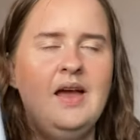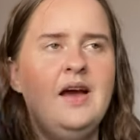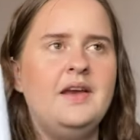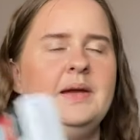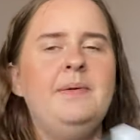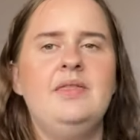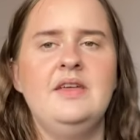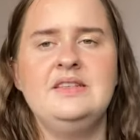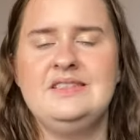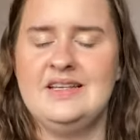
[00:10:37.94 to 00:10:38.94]
and I paid
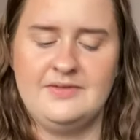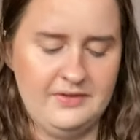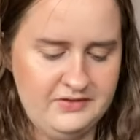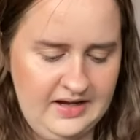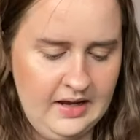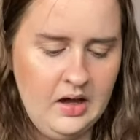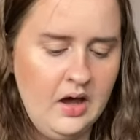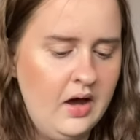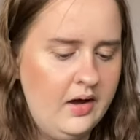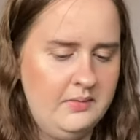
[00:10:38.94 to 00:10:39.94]
36.50
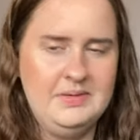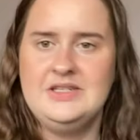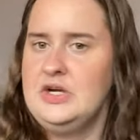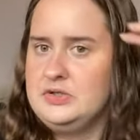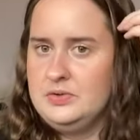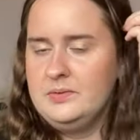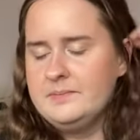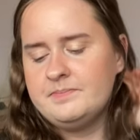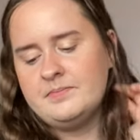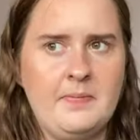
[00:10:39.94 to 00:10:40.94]
um in total
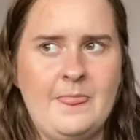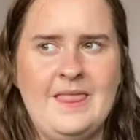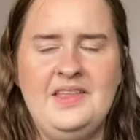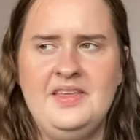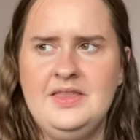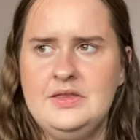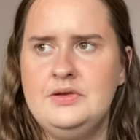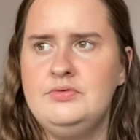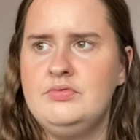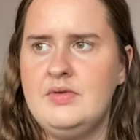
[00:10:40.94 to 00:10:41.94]
I think the
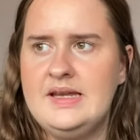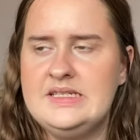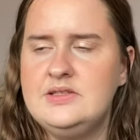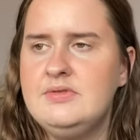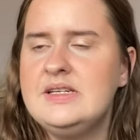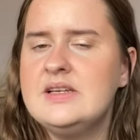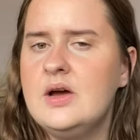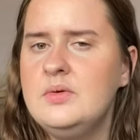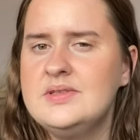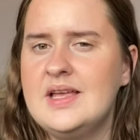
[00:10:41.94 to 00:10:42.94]
rated
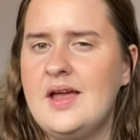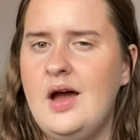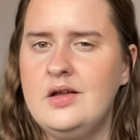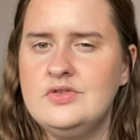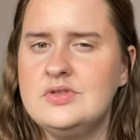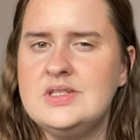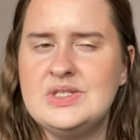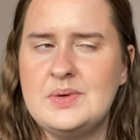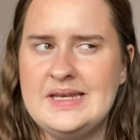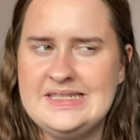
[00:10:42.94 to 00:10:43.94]
retail was like
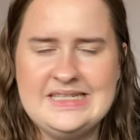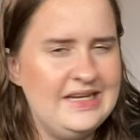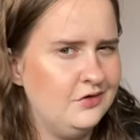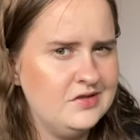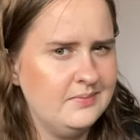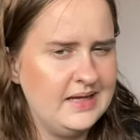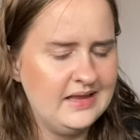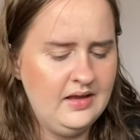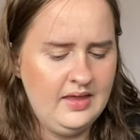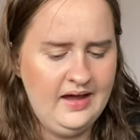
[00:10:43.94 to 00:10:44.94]
120 or something
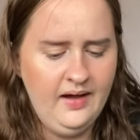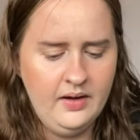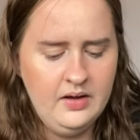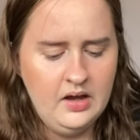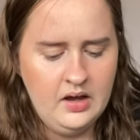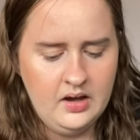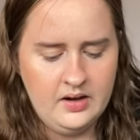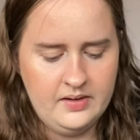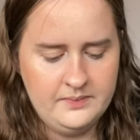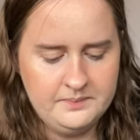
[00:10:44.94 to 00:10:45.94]
like that
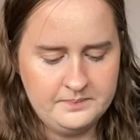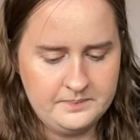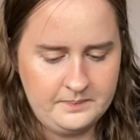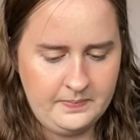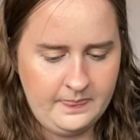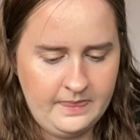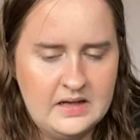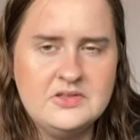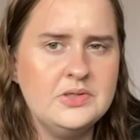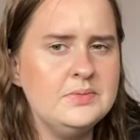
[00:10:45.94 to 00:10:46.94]
um
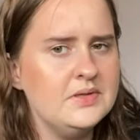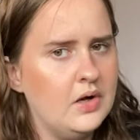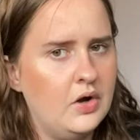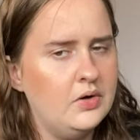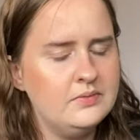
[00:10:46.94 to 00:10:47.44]
so it was a lot